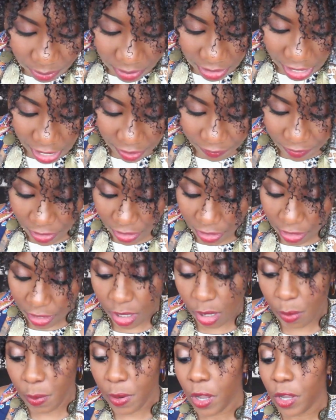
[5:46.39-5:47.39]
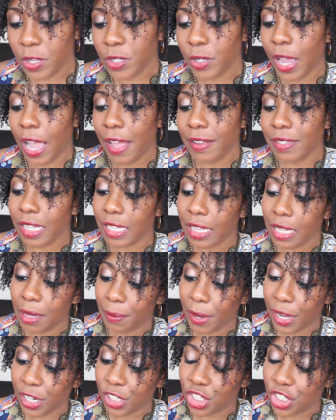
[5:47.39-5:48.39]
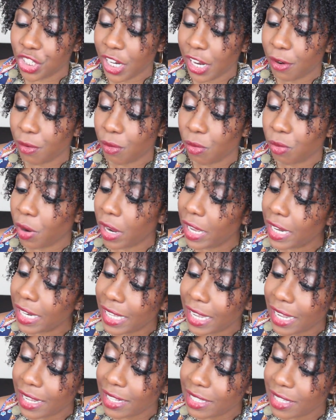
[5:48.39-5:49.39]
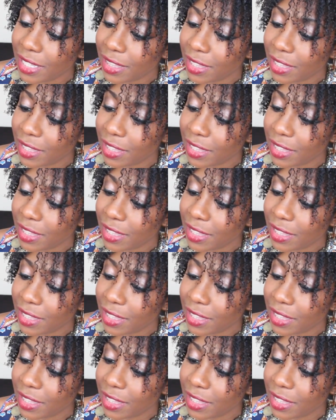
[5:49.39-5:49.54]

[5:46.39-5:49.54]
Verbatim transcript: do we have in here? We also have something by Shea Radiance,